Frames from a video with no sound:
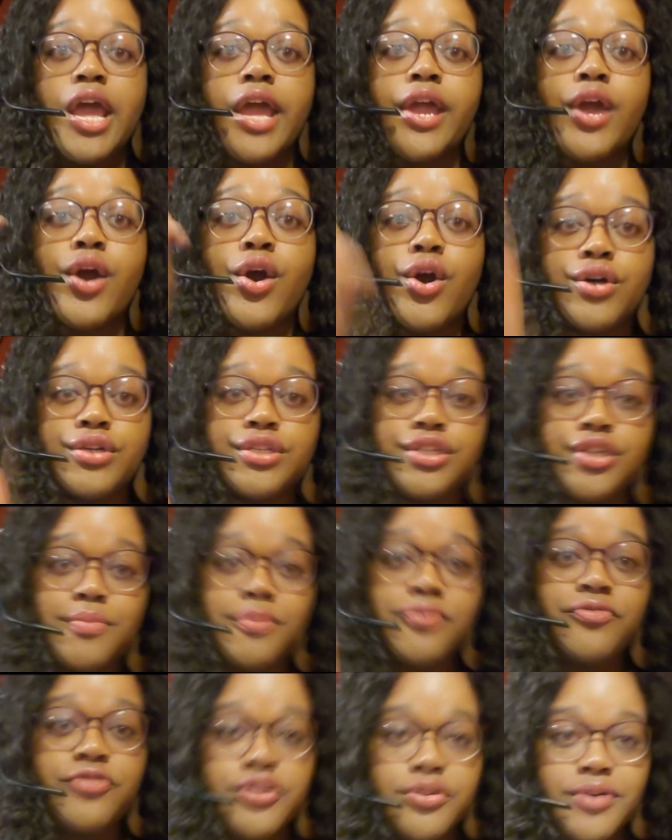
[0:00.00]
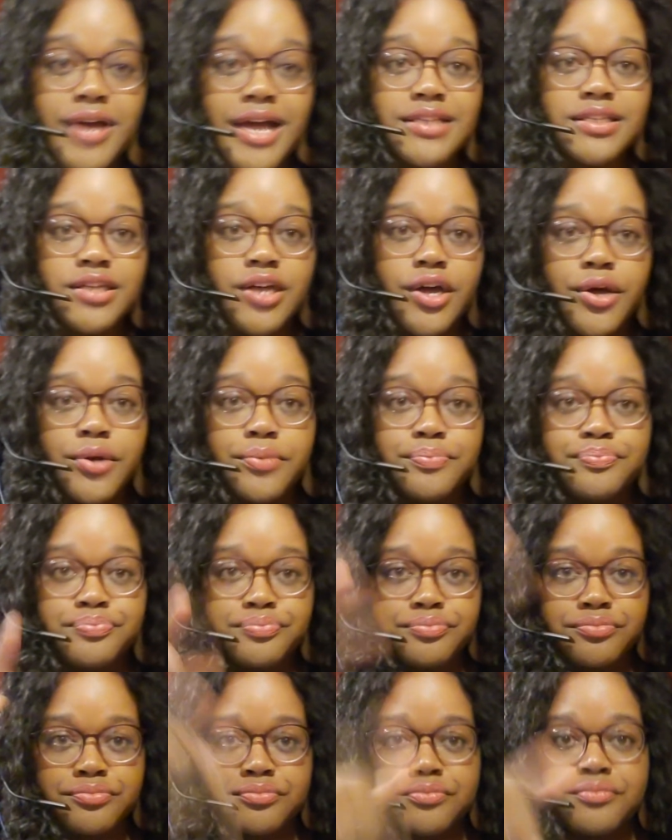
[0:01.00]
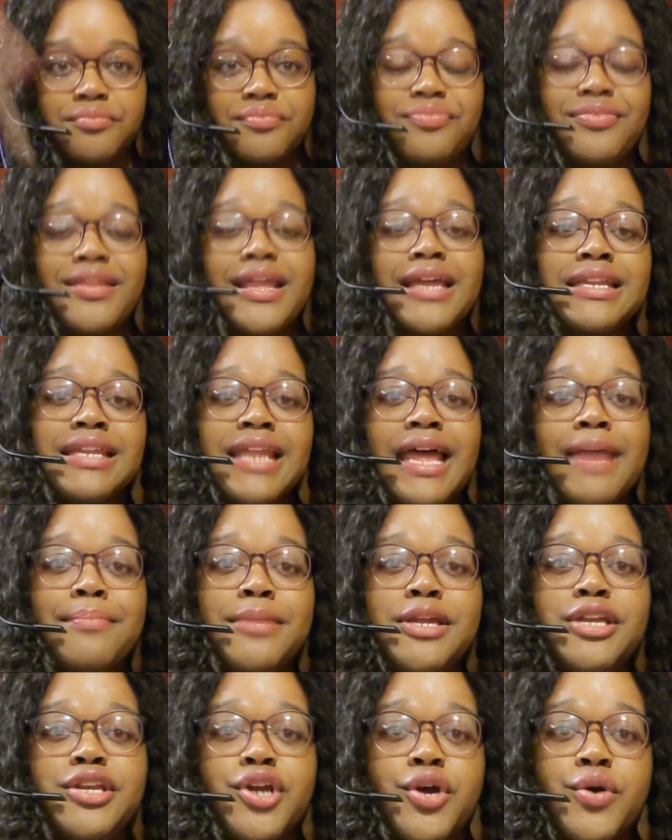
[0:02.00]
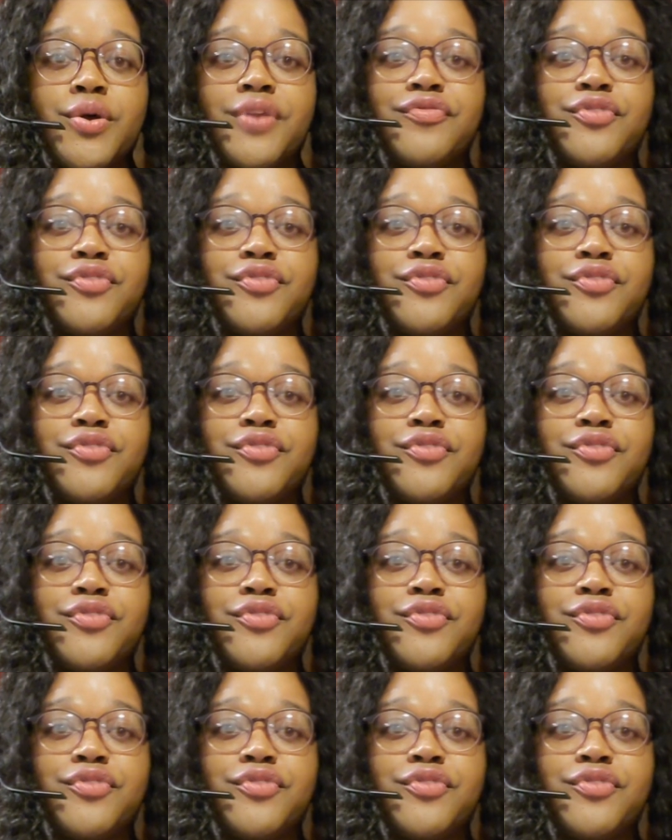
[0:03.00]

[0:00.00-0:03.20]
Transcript: And also, before you guys go, let me know